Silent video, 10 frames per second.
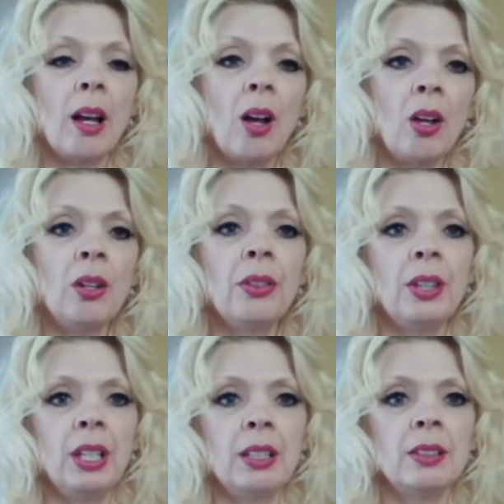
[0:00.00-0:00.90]
All
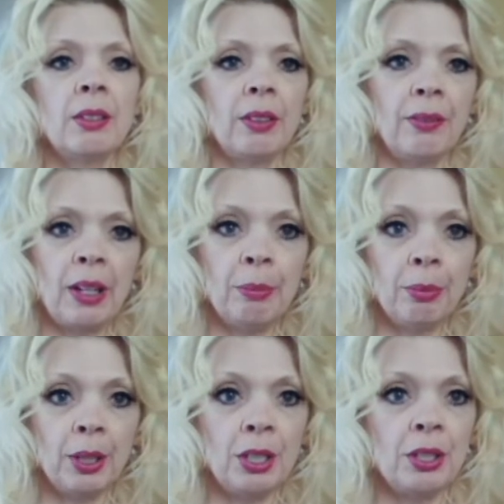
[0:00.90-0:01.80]
things are
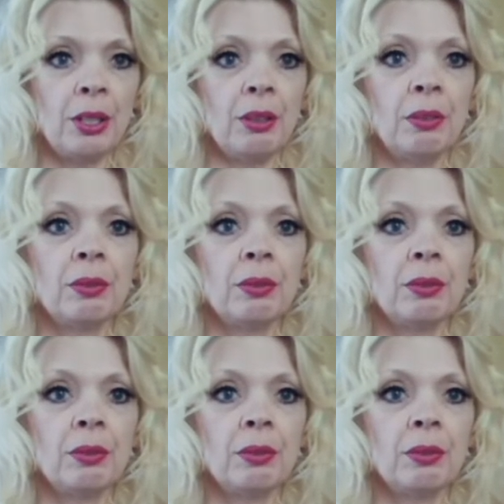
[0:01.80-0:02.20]
vibration.